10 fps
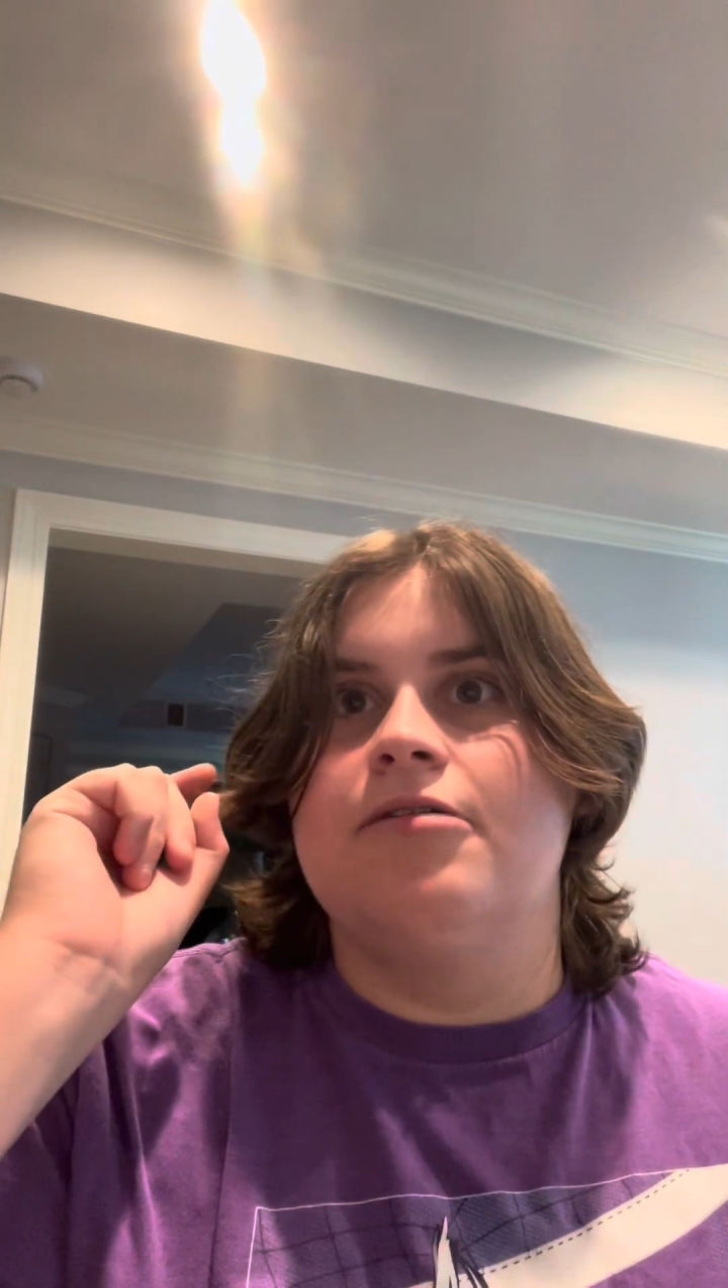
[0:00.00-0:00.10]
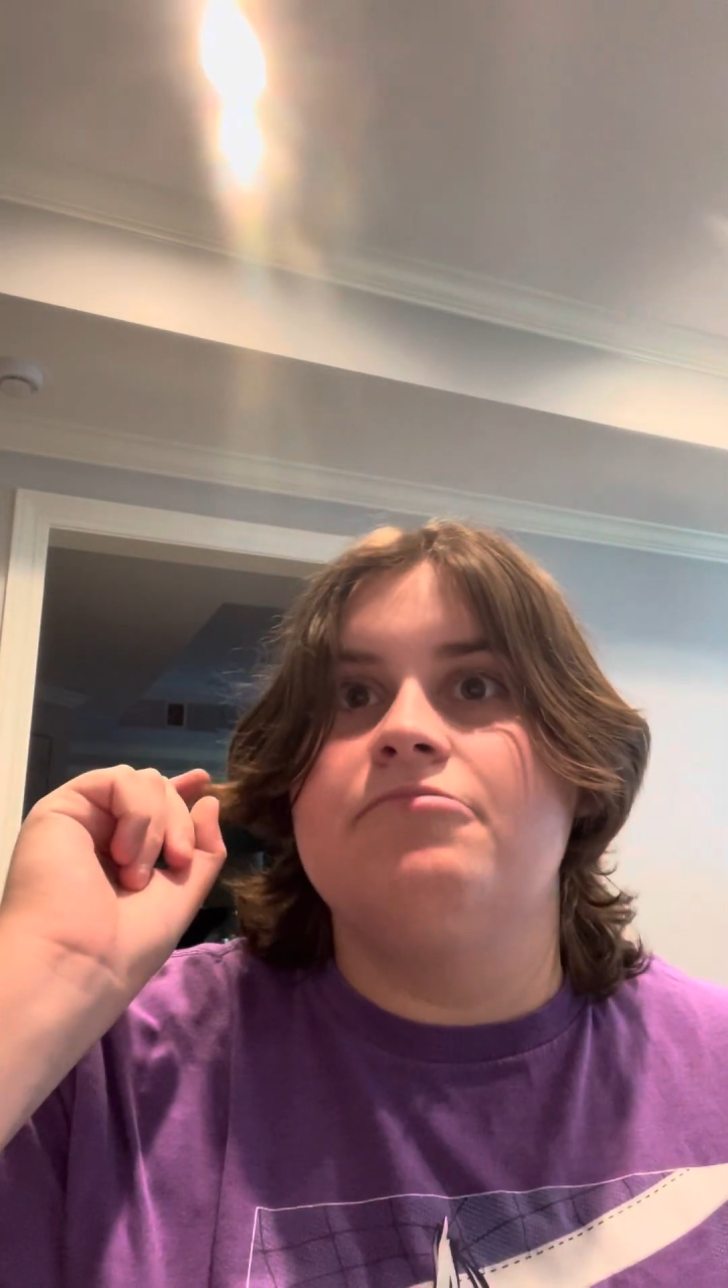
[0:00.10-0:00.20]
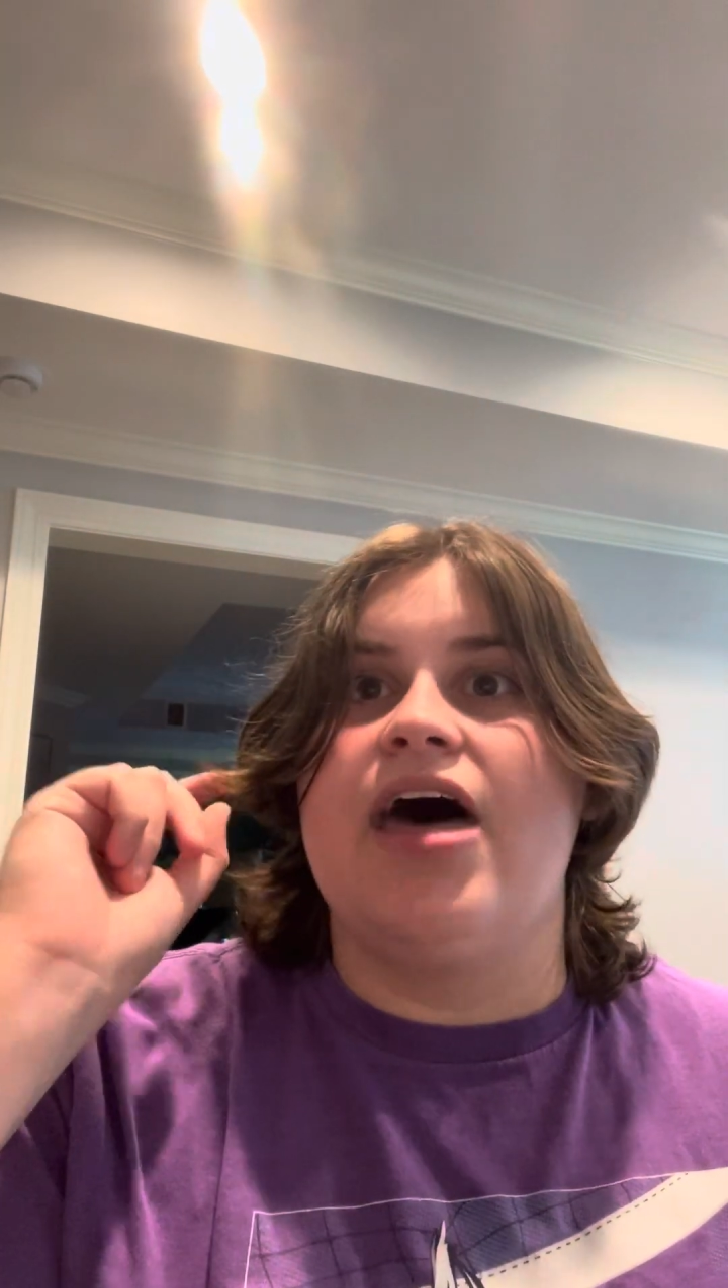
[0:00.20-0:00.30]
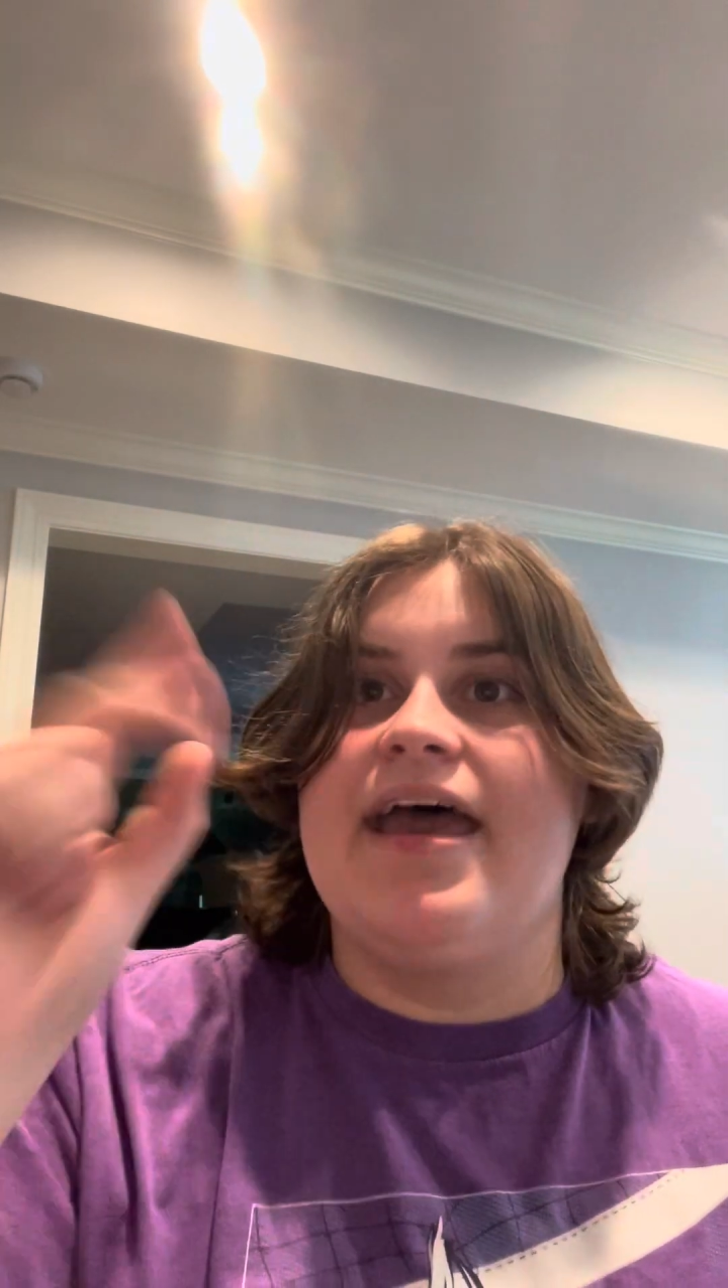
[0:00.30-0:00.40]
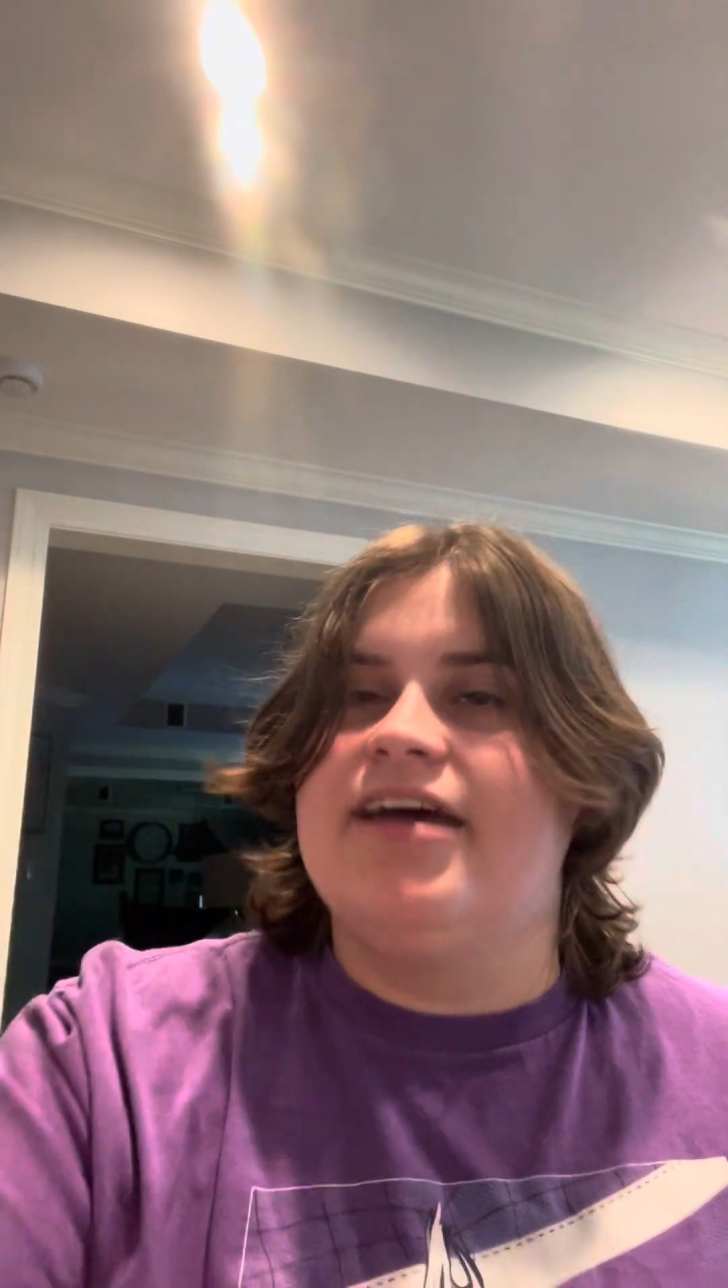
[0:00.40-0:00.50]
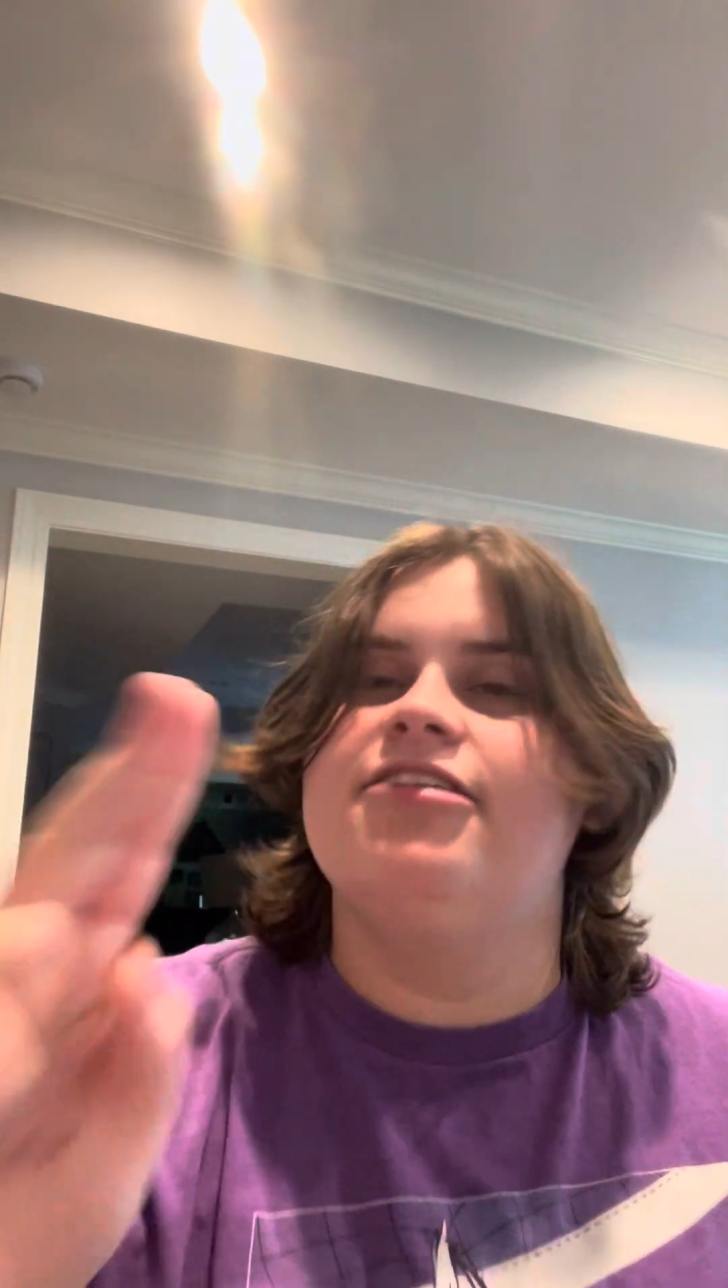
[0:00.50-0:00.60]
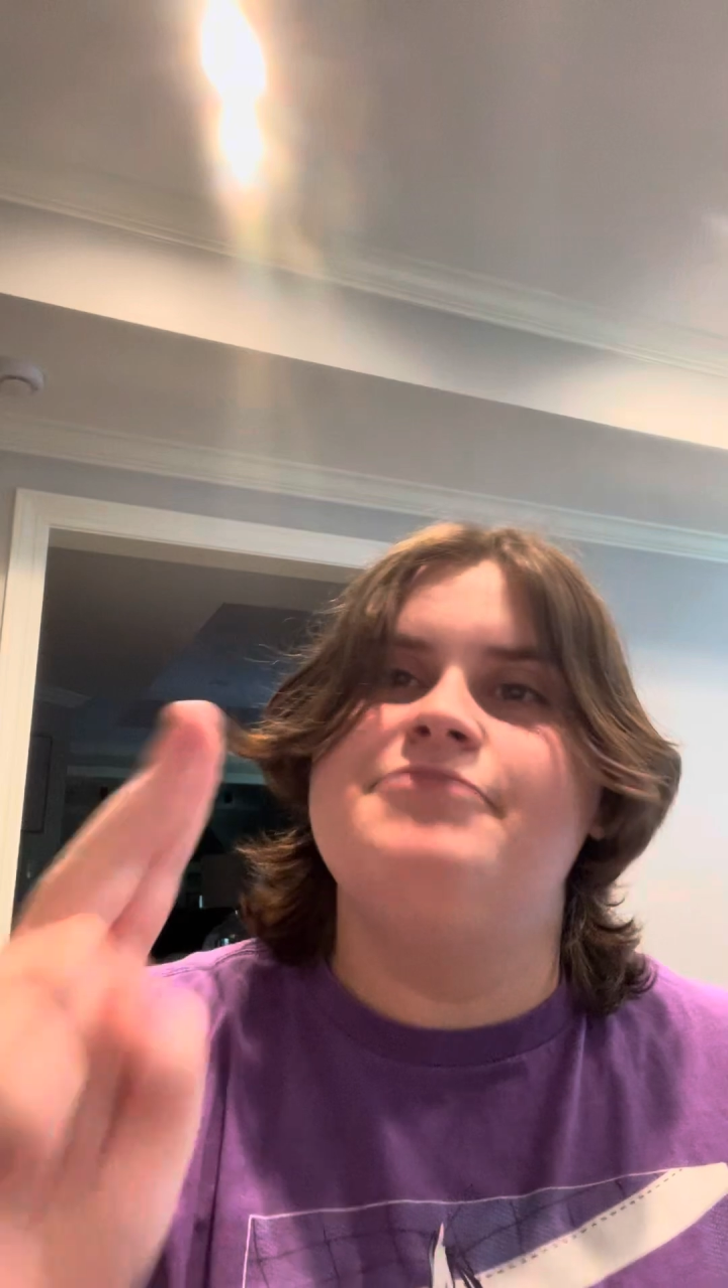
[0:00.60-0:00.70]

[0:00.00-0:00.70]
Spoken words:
the and of